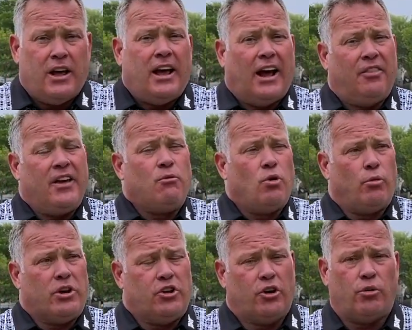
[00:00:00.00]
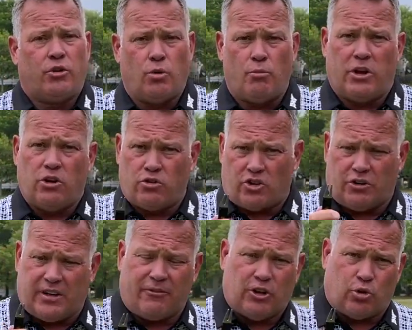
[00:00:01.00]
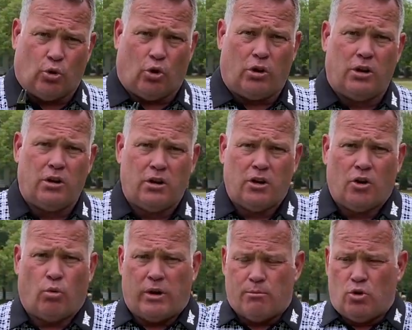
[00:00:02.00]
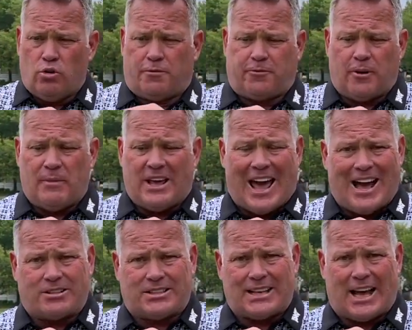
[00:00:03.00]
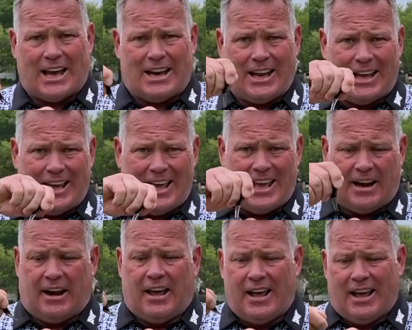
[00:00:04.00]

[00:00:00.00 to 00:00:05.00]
And then what we do is when we use our divot tool, we move from the outside in.